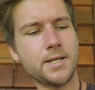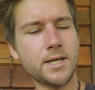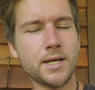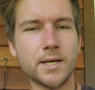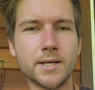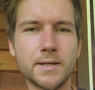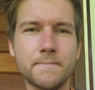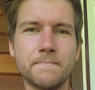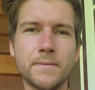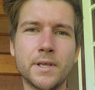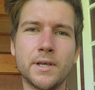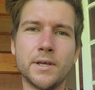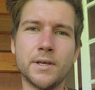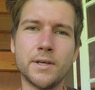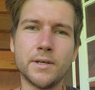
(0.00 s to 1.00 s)
yeah,
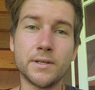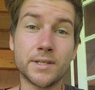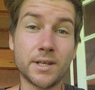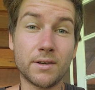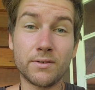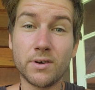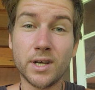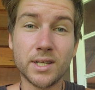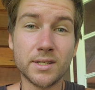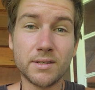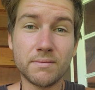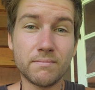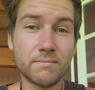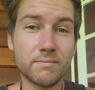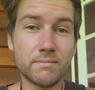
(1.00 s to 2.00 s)

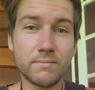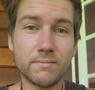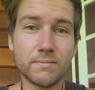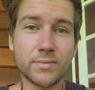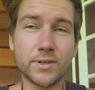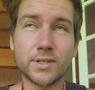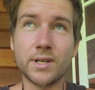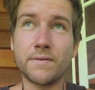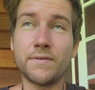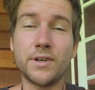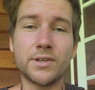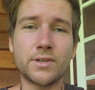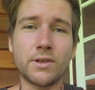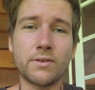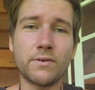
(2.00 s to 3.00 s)
sunrise, because I
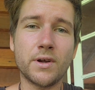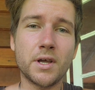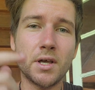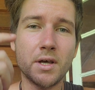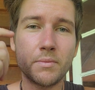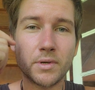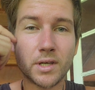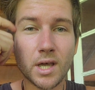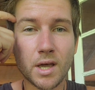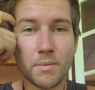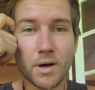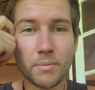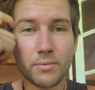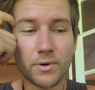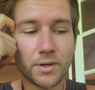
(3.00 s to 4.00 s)
finished at 3 a.m. It came
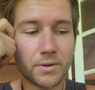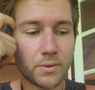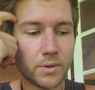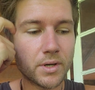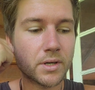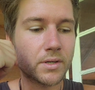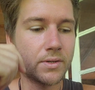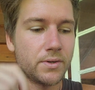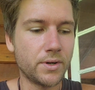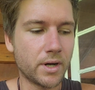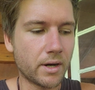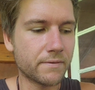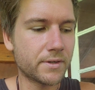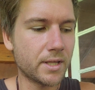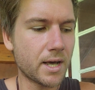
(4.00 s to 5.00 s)
up pretty quick soon
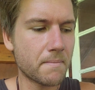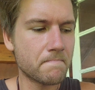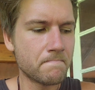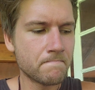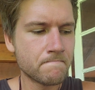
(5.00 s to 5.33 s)
after that.